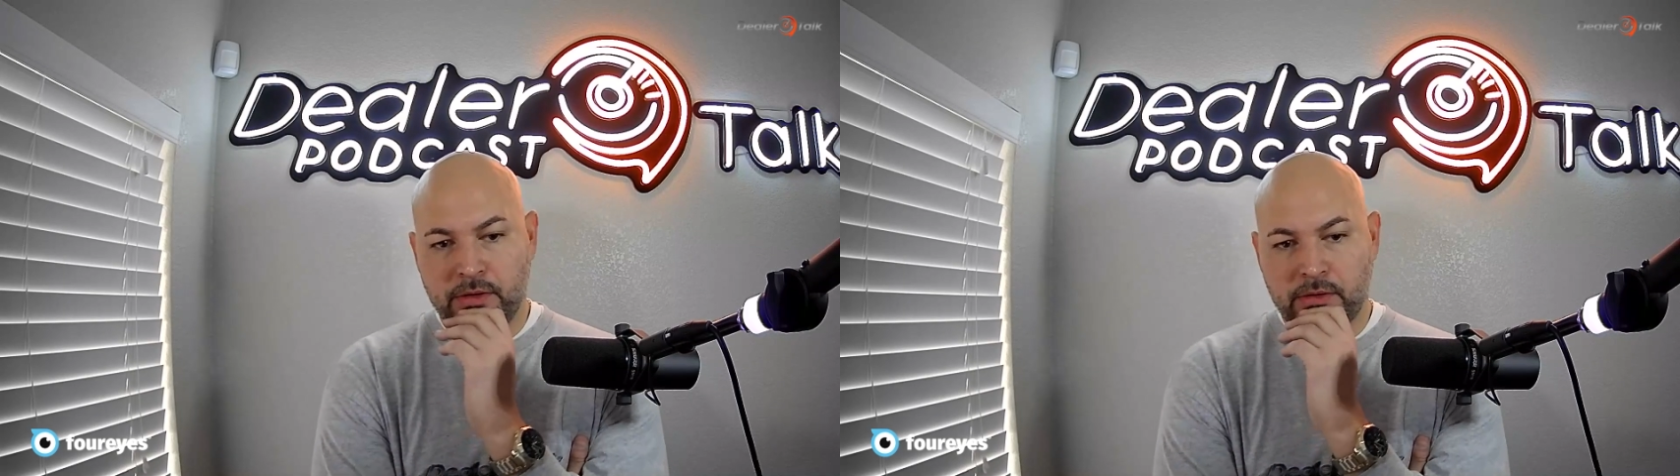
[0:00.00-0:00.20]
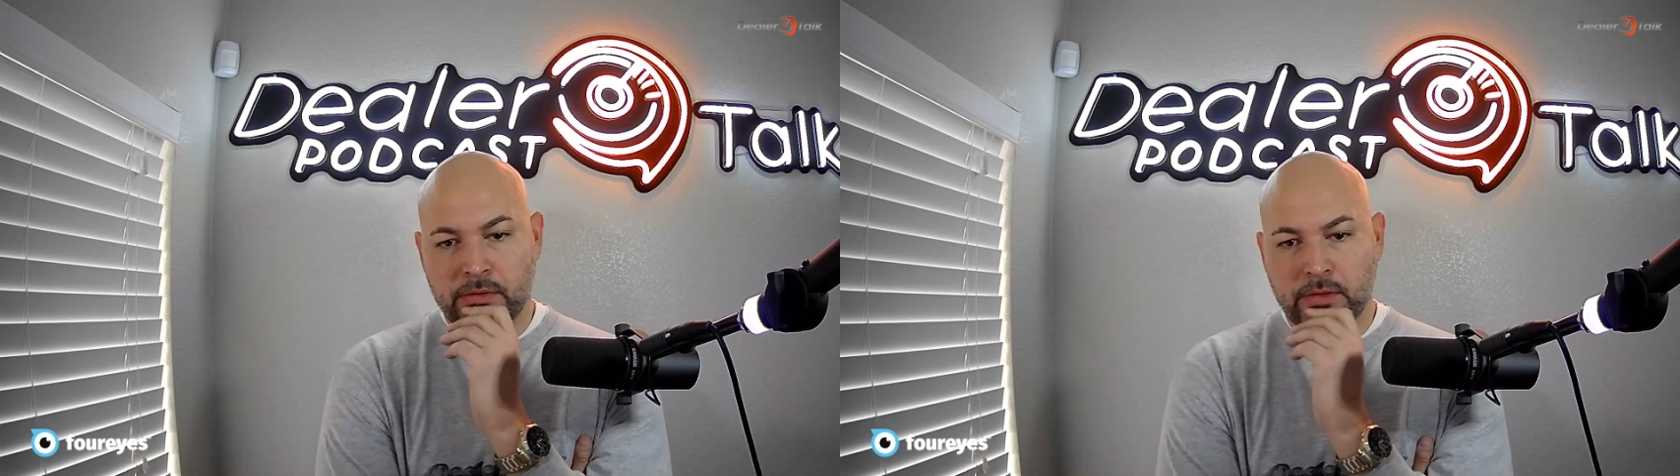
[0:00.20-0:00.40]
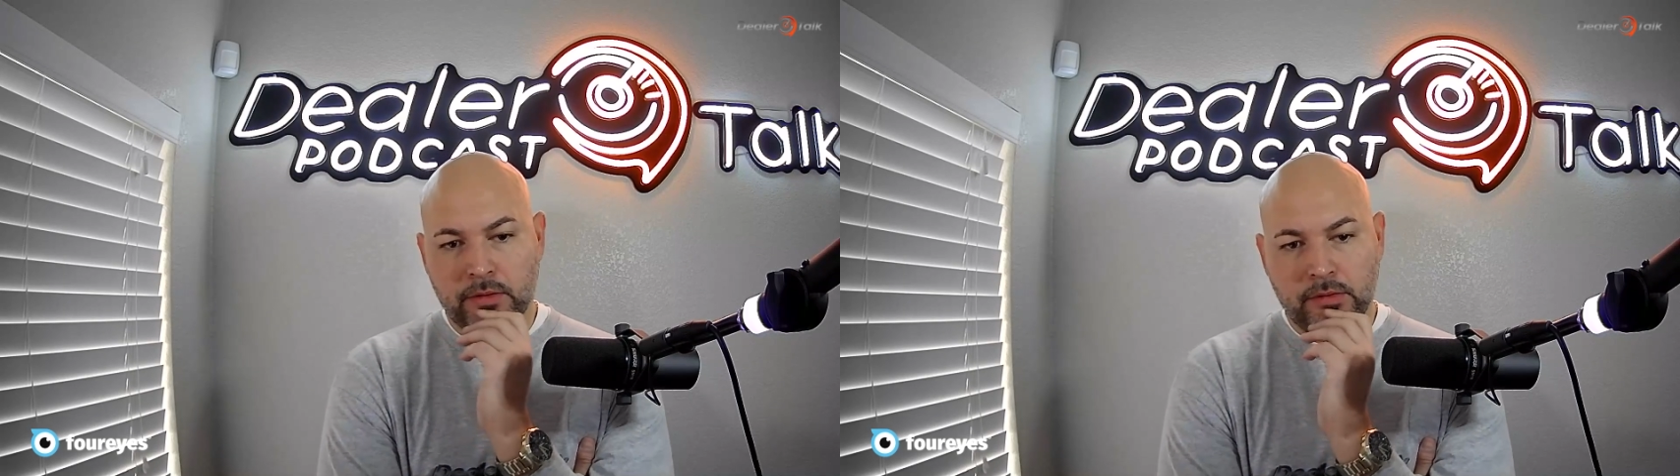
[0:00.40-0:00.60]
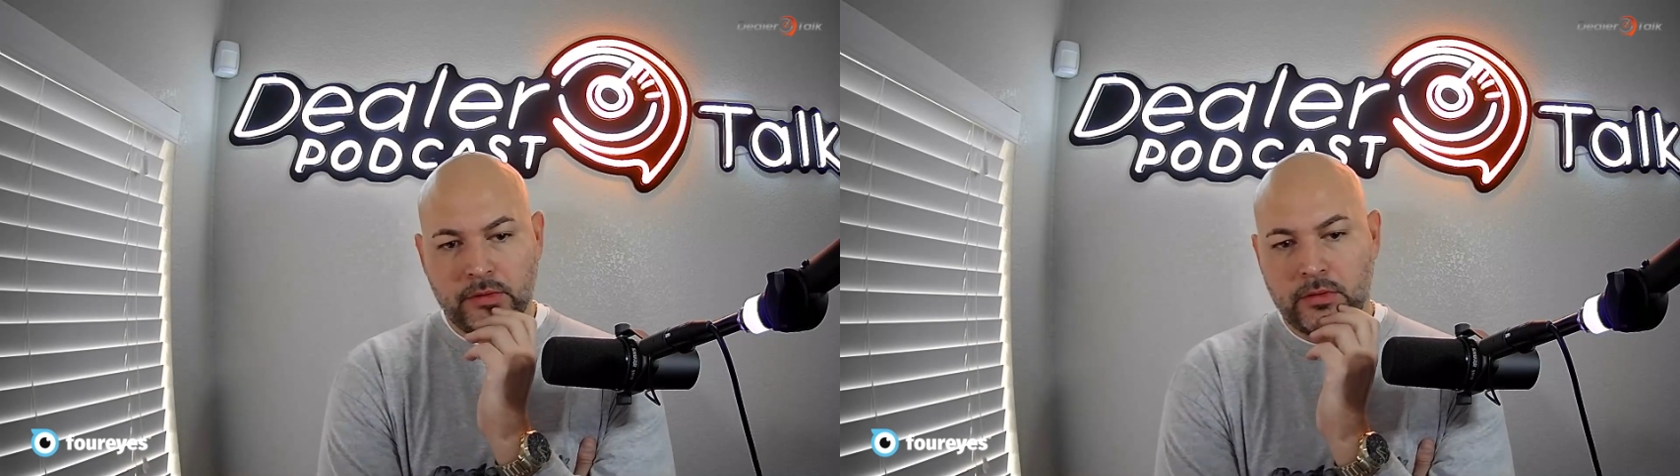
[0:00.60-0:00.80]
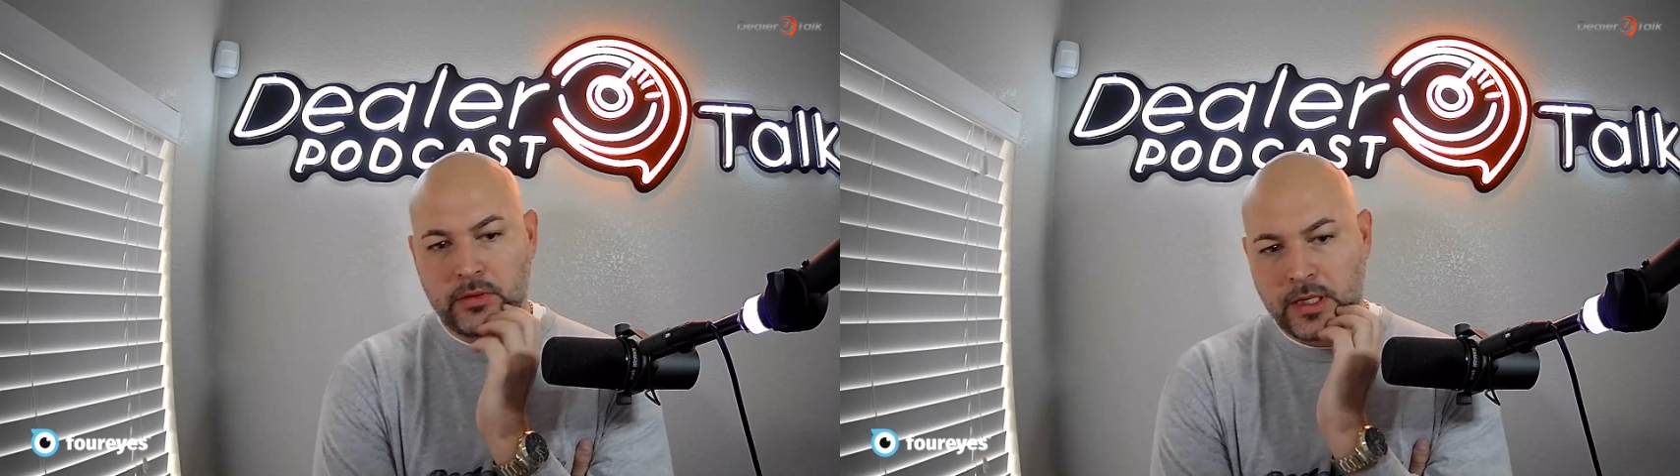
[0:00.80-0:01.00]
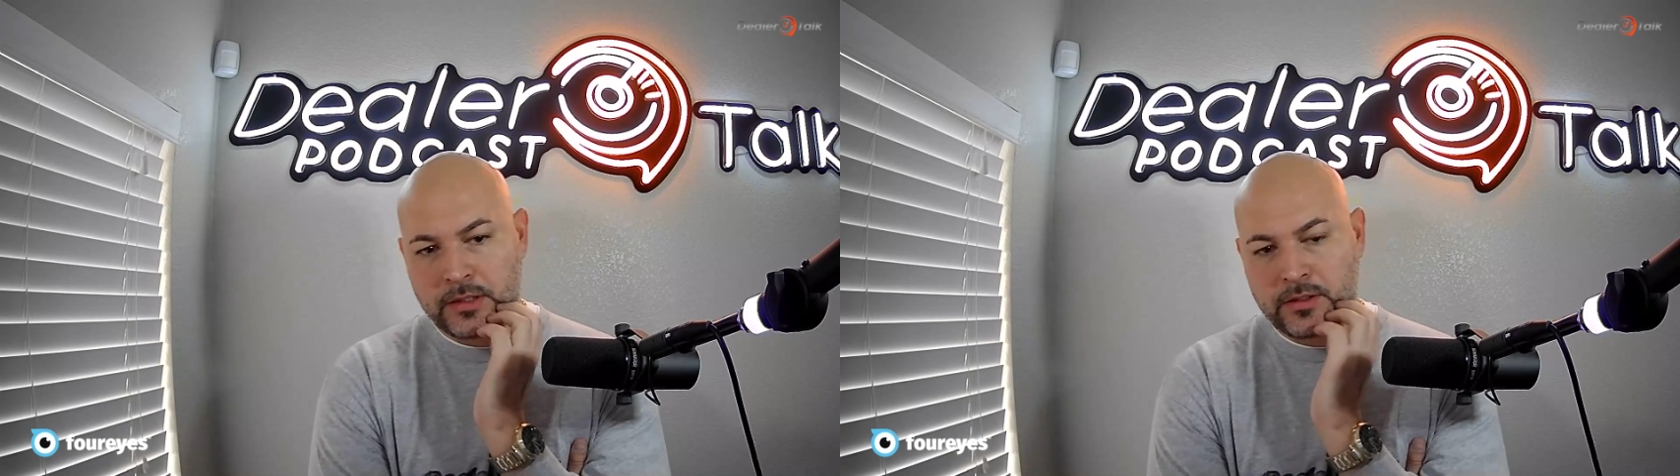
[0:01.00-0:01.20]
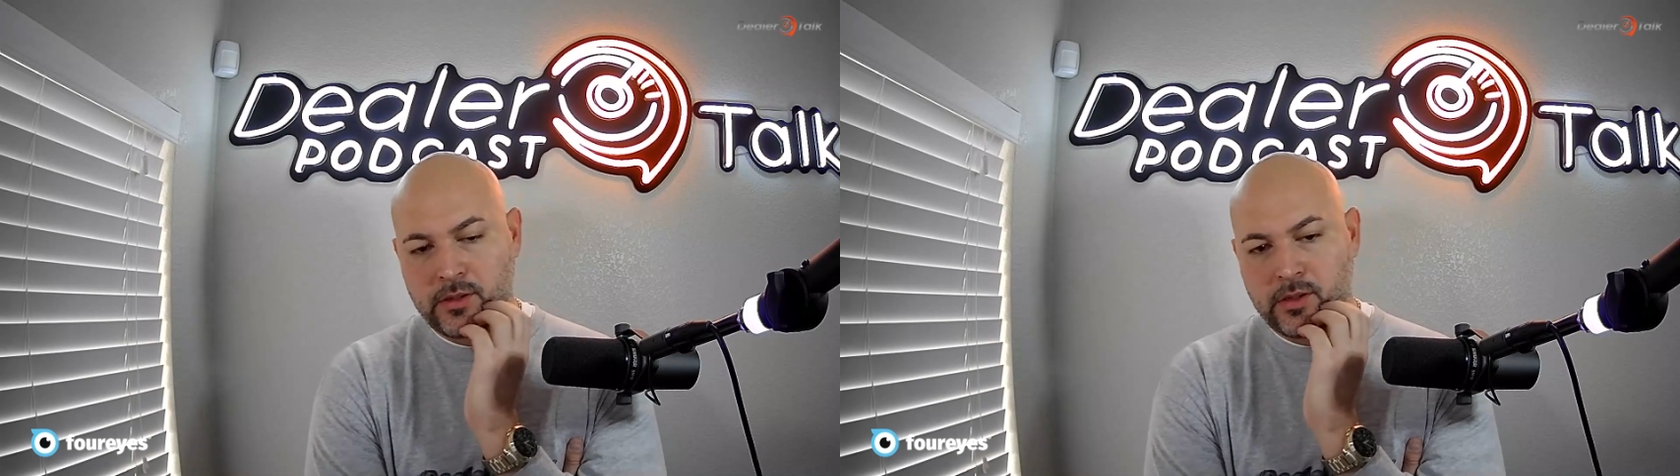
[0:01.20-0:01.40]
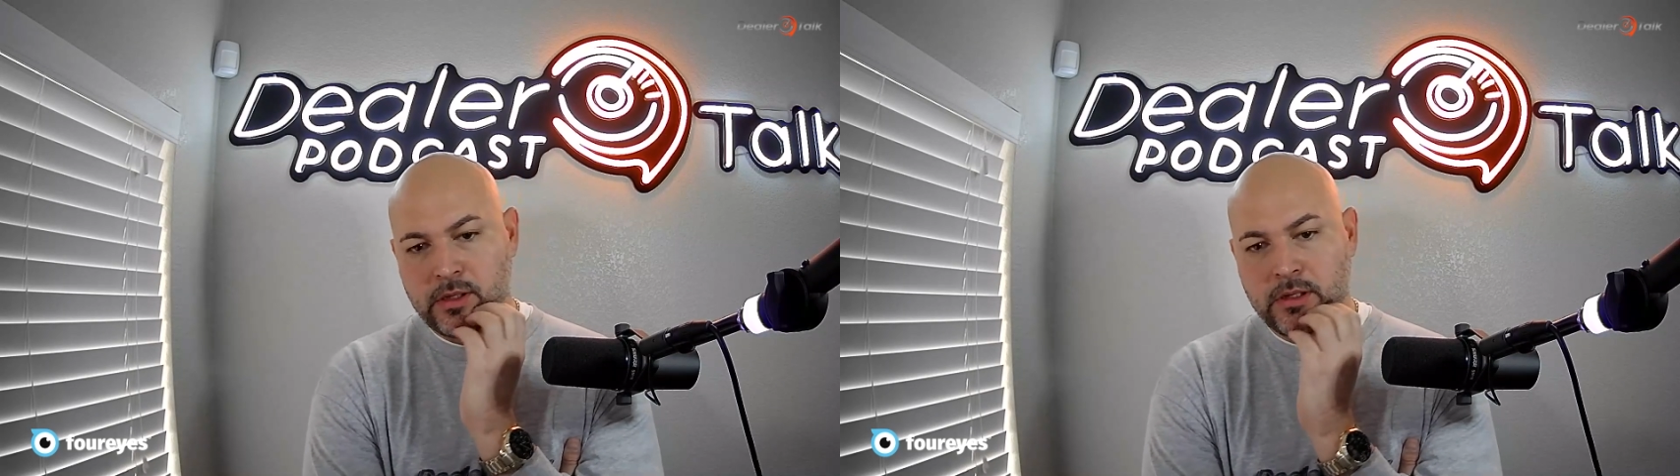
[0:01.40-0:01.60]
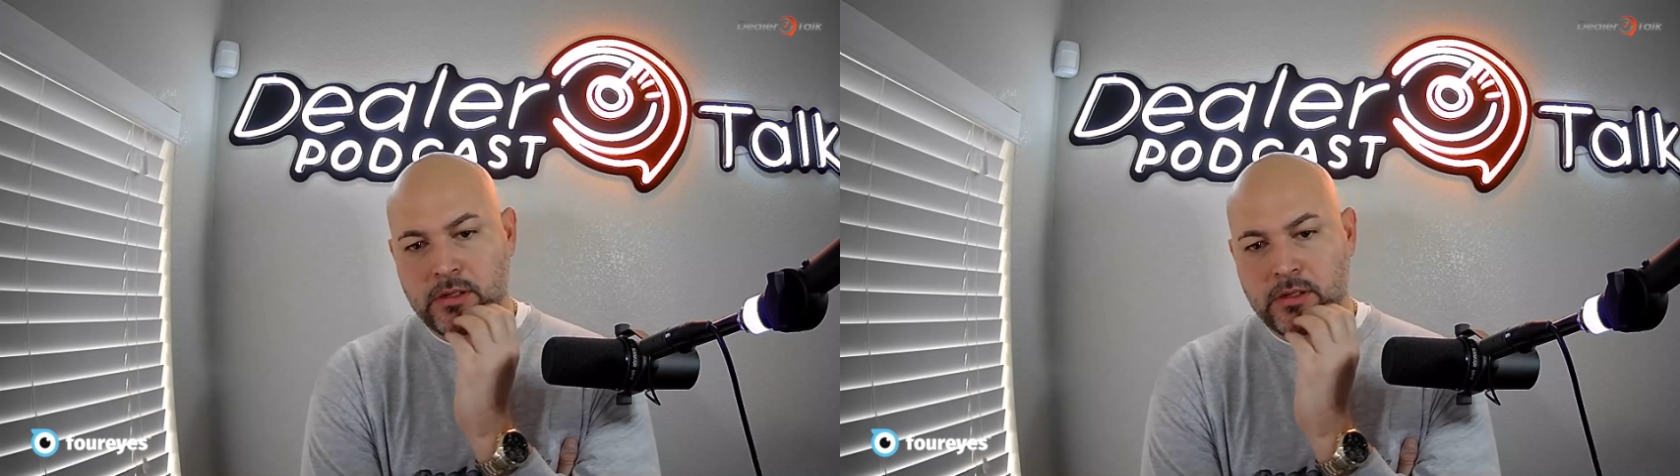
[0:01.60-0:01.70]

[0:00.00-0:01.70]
So yeah, exactly.